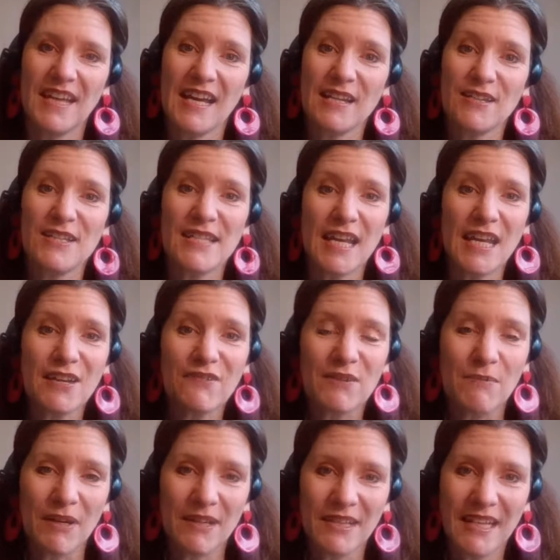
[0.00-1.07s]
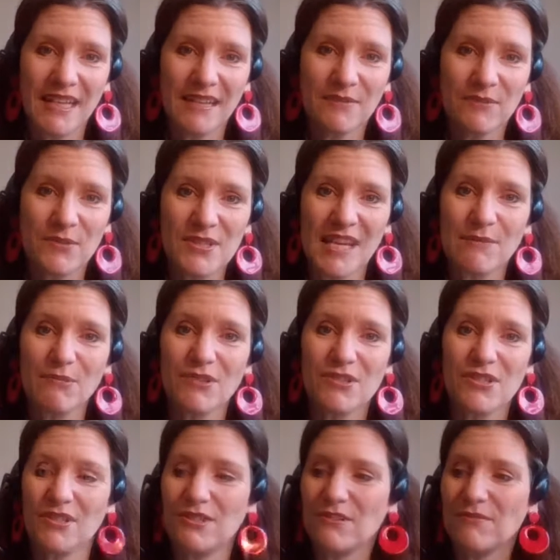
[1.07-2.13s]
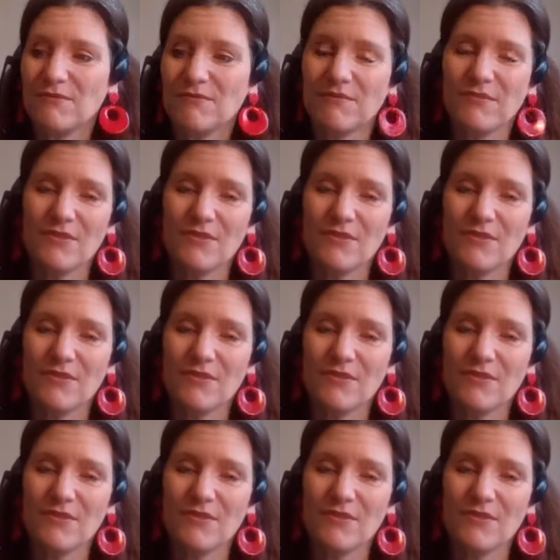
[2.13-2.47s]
and save the money, and was able to